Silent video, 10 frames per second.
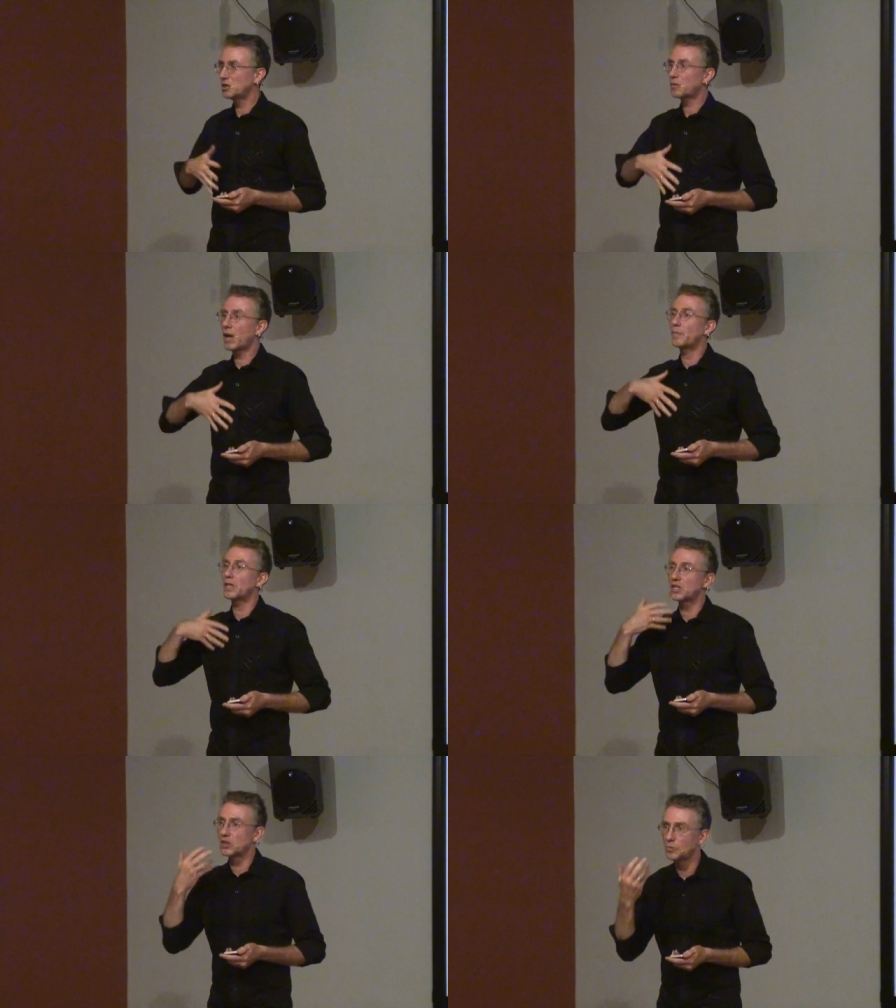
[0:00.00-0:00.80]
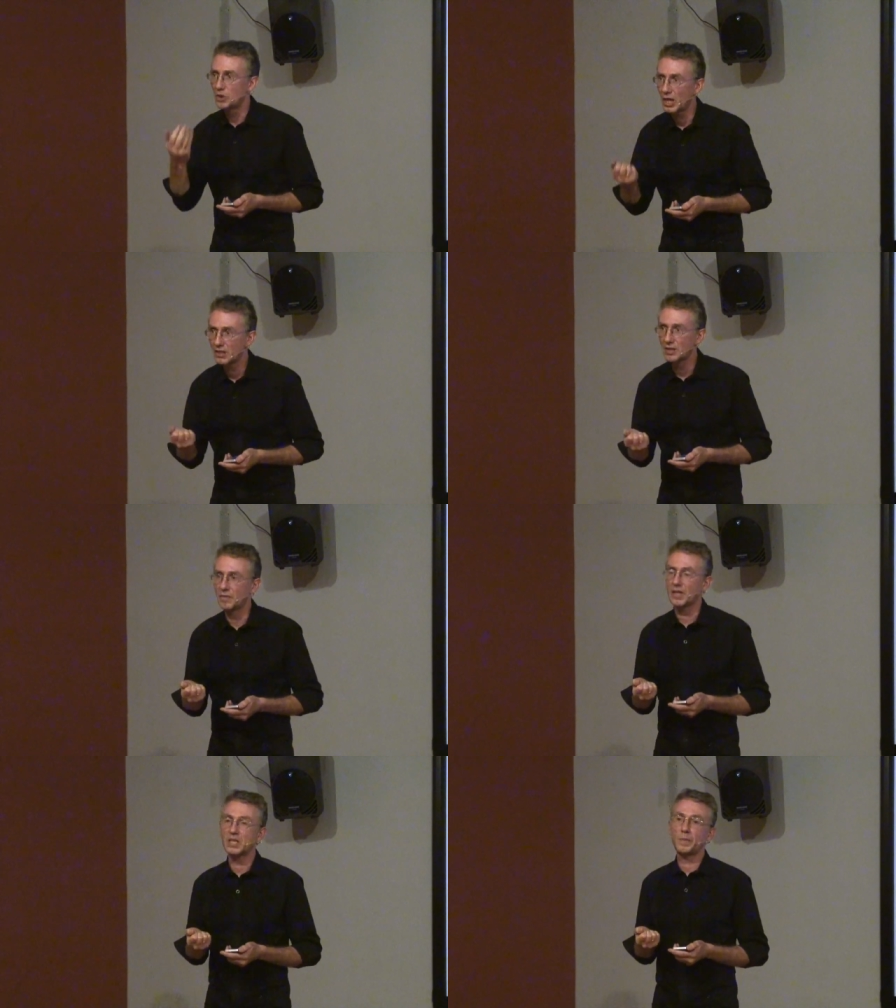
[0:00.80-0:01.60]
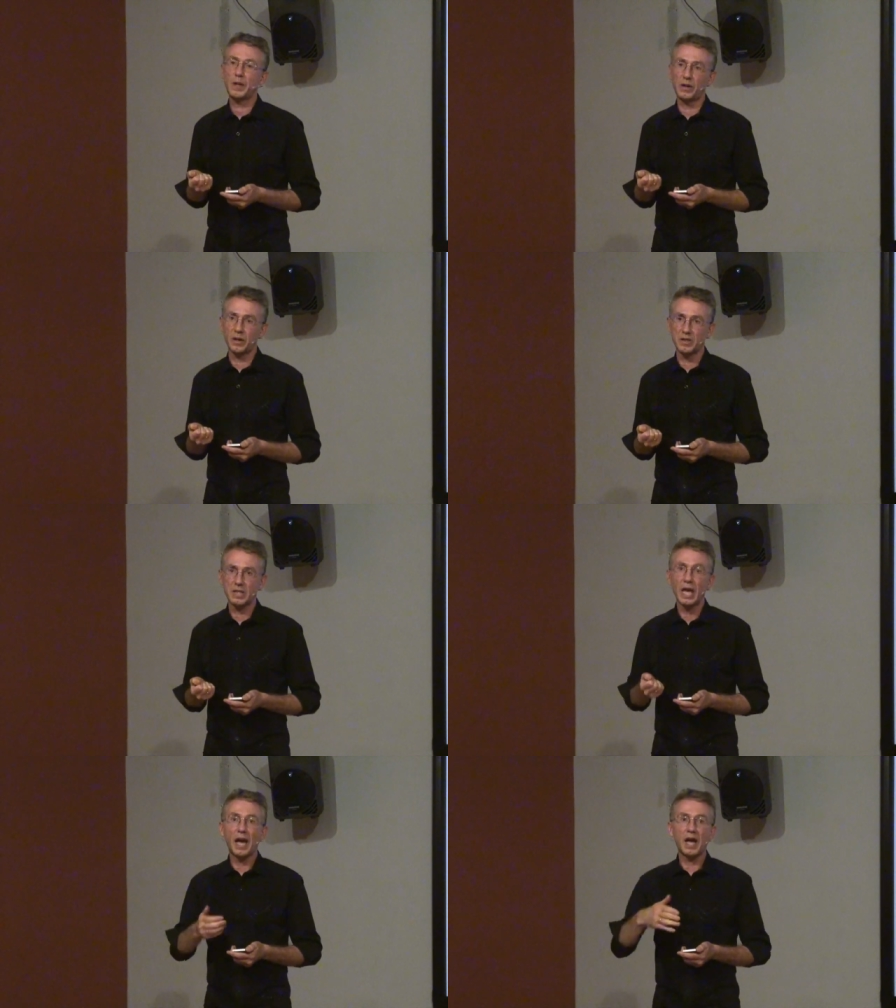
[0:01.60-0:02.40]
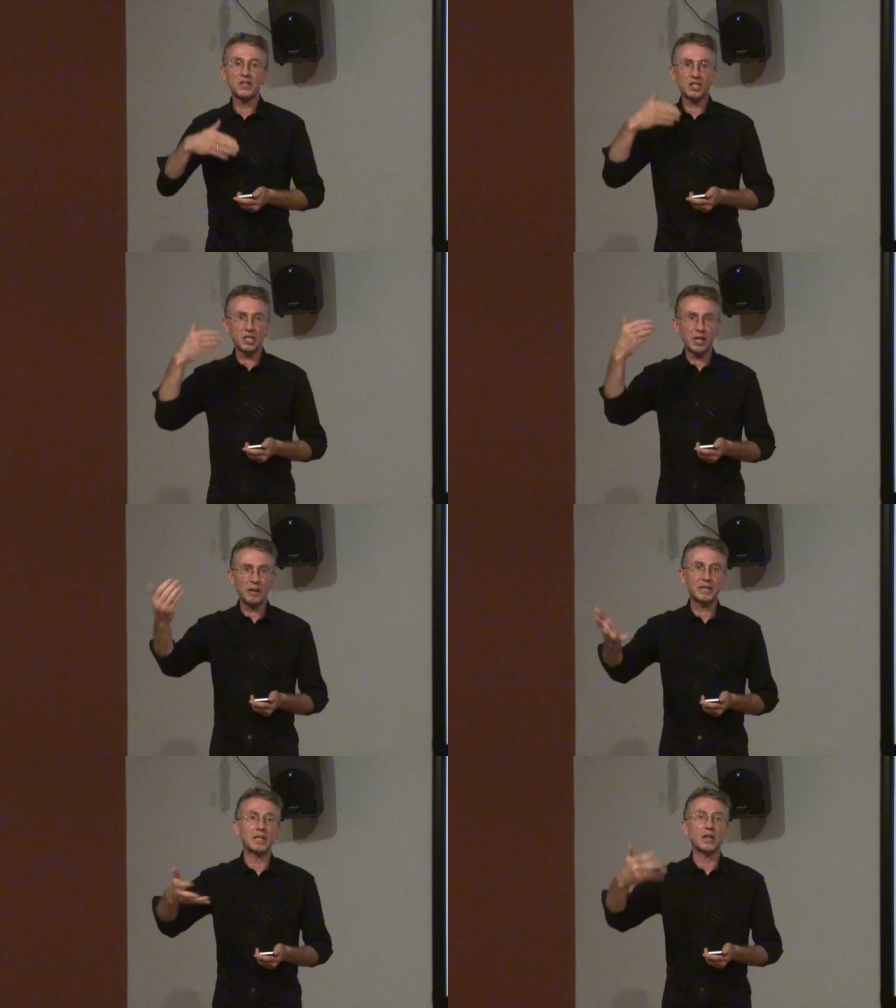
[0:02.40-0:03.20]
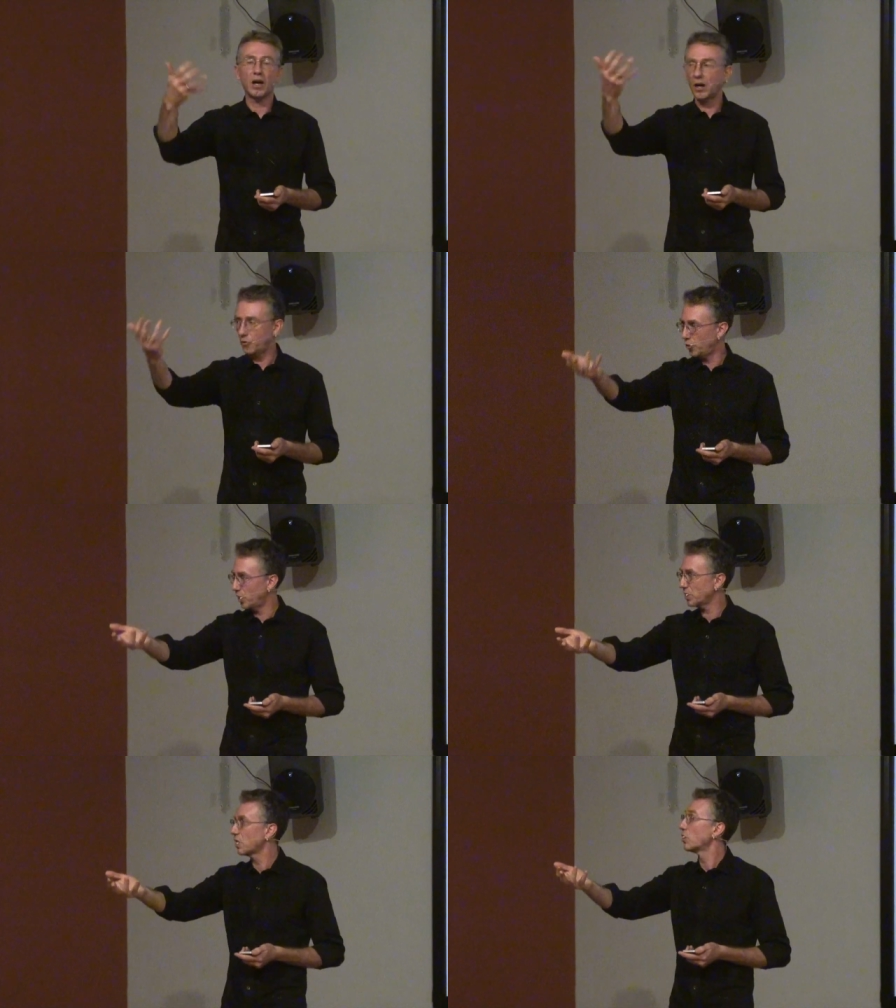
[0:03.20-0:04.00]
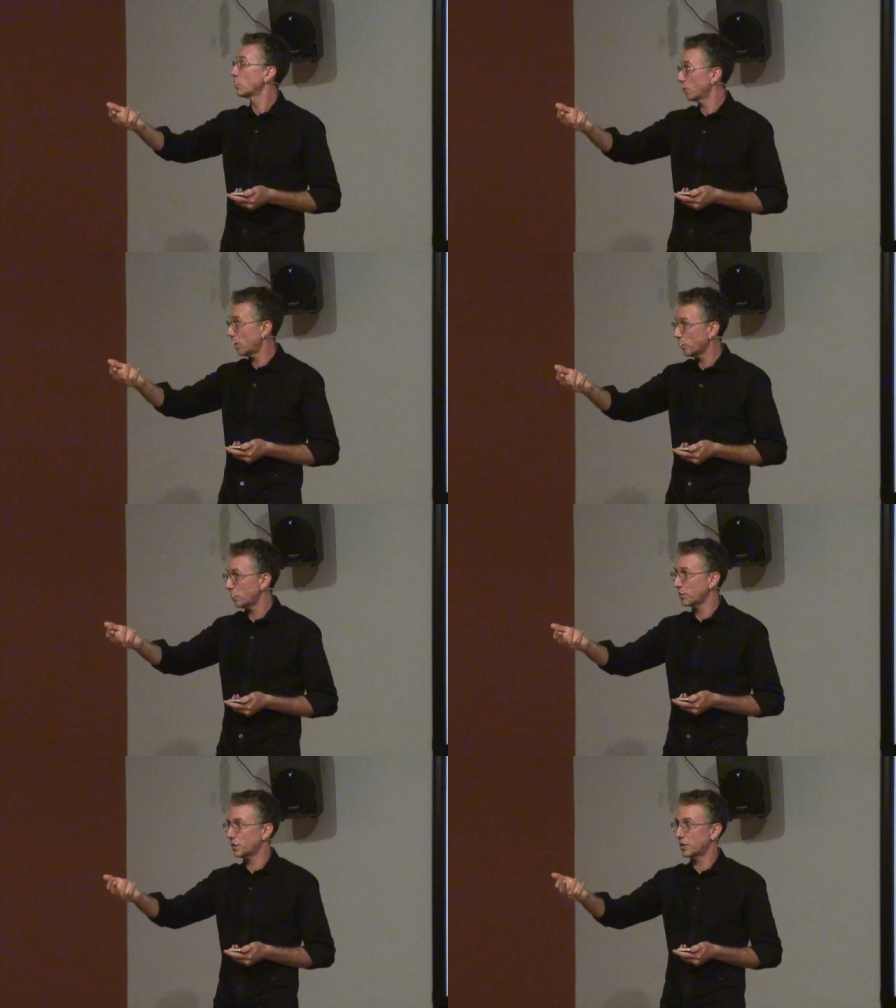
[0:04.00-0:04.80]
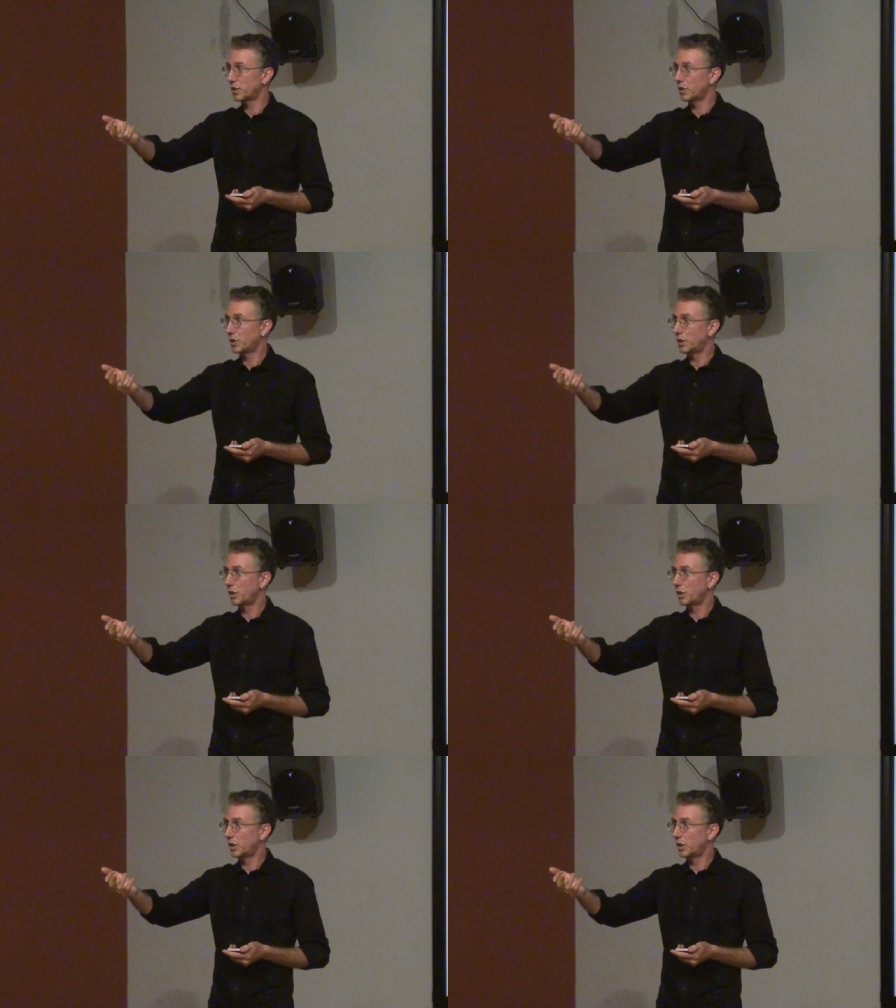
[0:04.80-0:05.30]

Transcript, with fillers: to describe my subjective experience, and share it and offer it to others.